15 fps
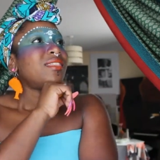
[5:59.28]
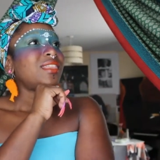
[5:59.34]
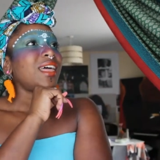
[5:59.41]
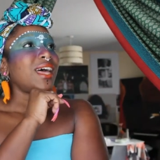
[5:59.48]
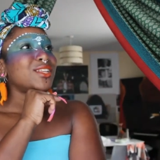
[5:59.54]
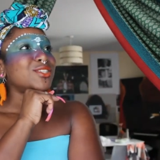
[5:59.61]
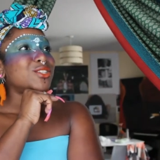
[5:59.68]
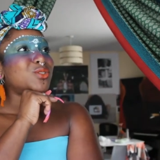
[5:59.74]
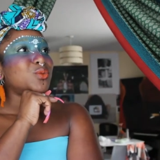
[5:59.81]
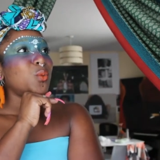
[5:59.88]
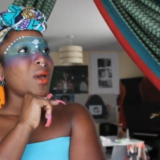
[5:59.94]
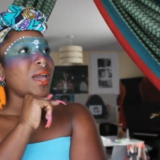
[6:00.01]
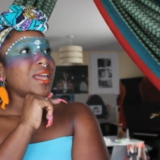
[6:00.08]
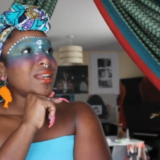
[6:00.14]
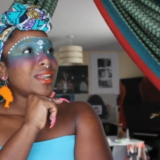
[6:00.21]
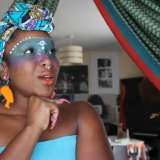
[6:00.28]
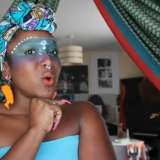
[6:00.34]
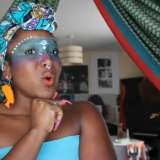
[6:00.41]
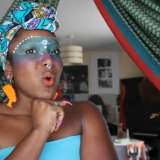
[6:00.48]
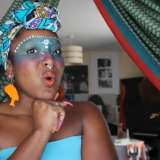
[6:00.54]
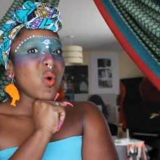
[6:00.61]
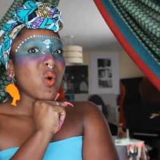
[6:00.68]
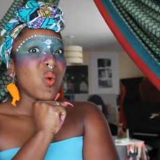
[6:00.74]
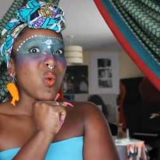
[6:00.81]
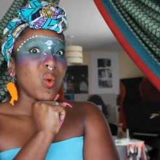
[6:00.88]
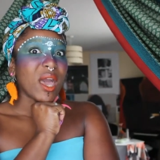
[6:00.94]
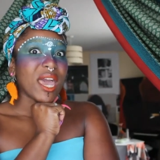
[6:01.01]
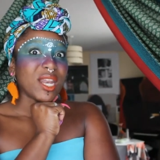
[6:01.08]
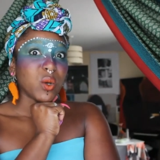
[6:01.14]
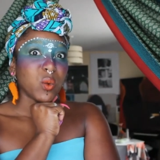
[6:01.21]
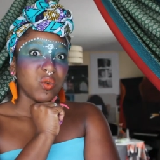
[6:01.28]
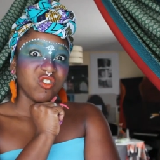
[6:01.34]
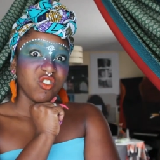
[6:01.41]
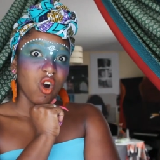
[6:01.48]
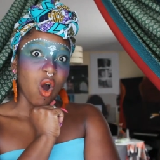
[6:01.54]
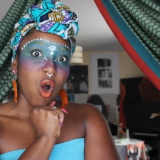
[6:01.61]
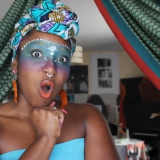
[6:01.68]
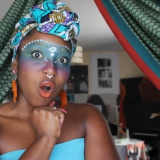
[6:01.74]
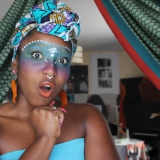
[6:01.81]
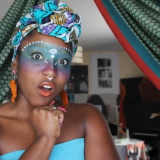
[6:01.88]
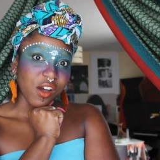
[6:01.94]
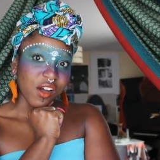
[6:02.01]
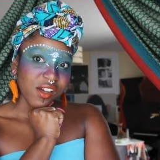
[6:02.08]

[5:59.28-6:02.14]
That's when it all went wrong.